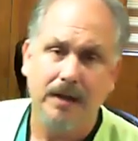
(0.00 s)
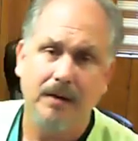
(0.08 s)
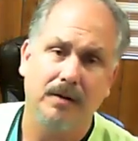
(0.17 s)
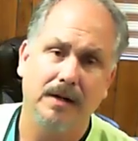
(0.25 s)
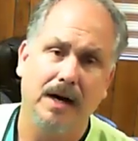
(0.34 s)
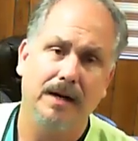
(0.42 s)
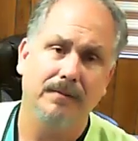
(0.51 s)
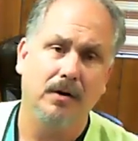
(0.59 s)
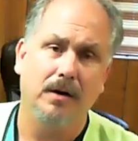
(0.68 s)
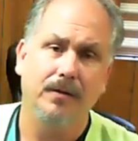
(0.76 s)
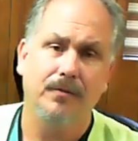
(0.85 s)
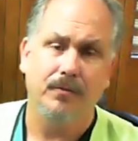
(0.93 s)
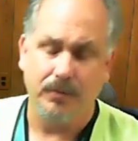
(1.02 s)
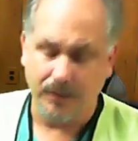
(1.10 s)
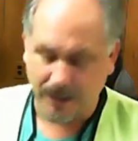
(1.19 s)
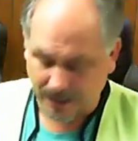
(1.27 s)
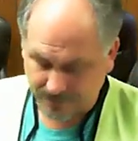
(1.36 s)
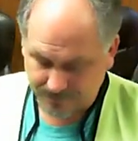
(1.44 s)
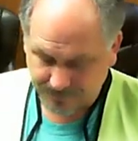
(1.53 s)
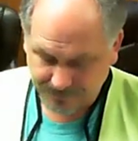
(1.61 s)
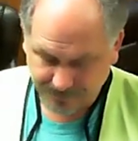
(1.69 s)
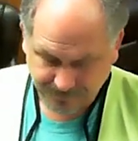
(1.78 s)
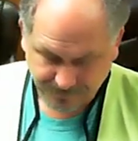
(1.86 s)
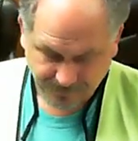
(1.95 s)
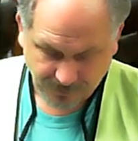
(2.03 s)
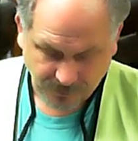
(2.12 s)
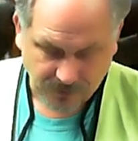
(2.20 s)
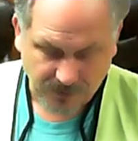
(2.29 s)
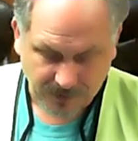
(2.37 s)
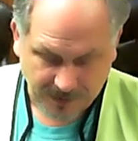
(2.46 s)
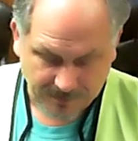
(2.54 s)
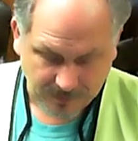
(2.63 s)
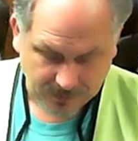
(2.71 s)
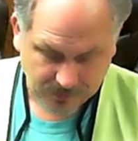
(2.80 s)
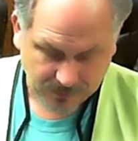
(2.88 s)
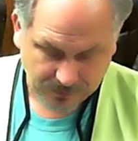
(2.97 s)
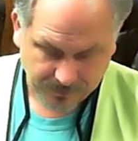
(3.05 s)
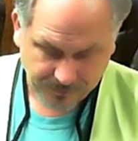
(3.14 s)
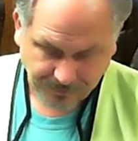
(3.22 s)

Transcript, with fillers: He would not have gone through that to save us.